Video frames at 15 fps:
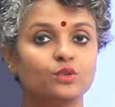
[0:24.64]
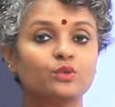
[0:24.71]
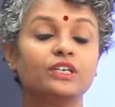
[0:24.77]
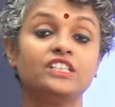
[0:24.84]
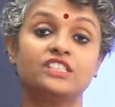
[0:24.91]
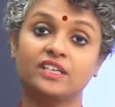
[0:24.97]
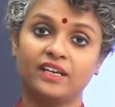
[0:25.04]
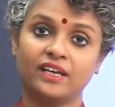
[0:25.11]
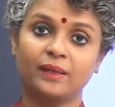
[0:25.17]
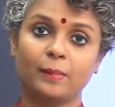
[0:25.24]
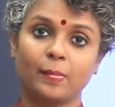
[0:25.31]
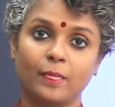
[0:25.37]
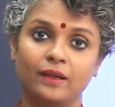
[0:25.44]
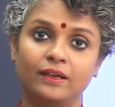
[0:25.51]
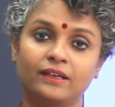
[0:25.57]
to reach an egg?
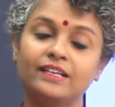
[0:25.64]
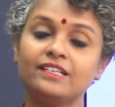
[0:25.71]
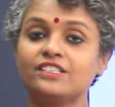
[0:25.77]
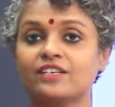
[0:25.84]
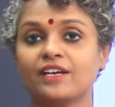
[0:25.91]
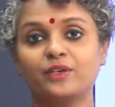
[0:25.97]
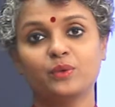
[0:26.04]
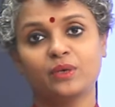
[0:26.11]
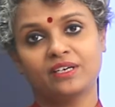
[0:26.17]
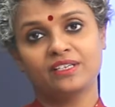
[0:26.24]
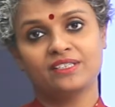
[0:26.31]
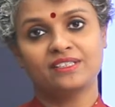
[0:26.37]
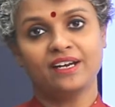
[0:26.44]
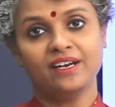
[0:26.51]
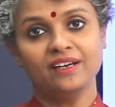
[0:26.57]
Let's try to
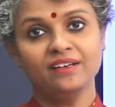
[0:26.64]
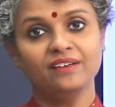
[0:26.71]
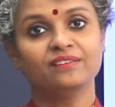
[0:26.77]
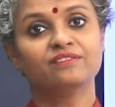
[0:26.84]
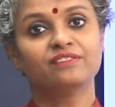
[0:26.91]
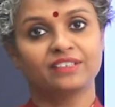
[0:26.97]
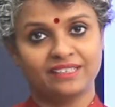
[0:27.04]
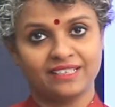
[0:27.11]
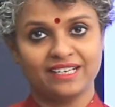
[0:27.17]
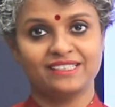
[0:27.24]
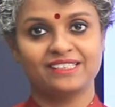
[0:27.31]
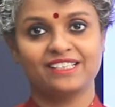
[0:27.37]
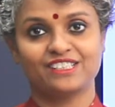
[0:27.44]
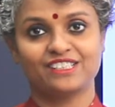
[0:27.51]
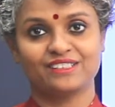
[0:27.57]
understand
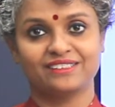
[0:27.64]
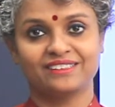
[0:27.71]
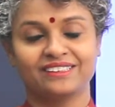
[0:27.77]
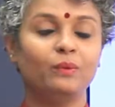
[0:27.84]
fertilization.